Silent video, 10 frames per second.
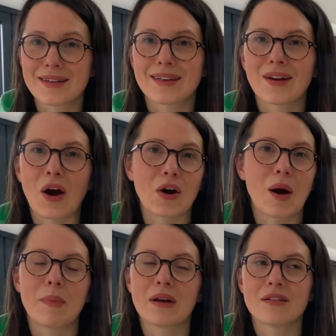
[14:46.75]
than a
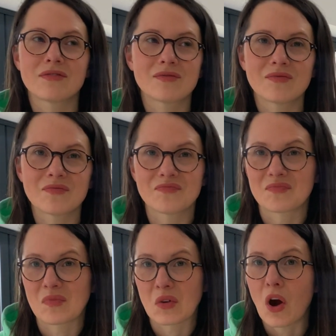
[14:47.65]
couple of
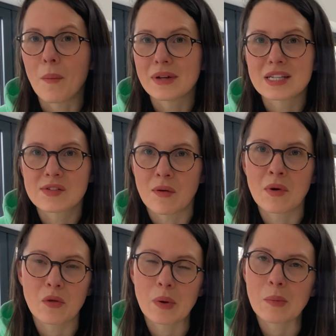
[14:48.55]
comments from
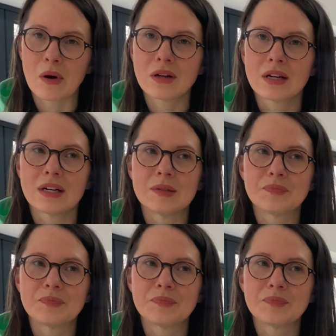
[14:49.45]
other people.